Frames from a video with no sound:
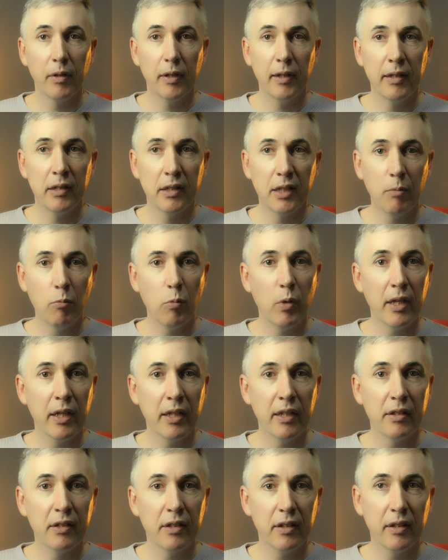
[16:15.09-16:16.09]
In some
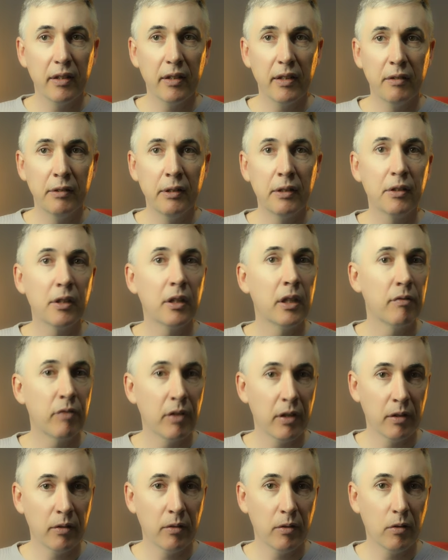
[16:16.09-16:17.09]
ways, it didn't
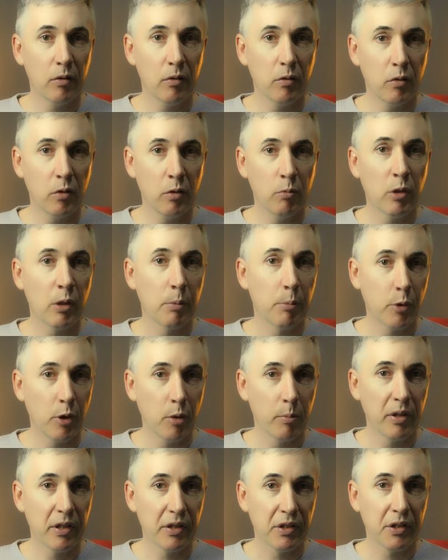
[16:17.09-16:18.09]
deliver on what it
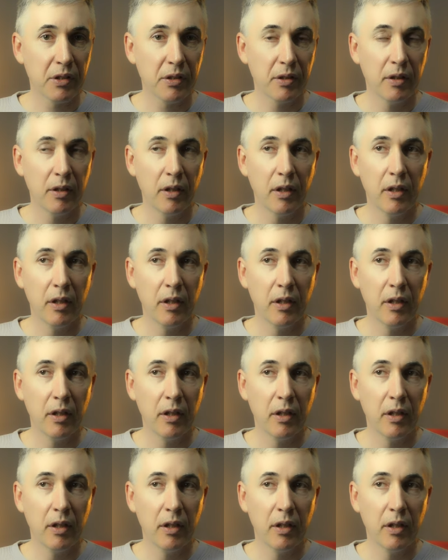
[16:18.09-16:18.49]
promised.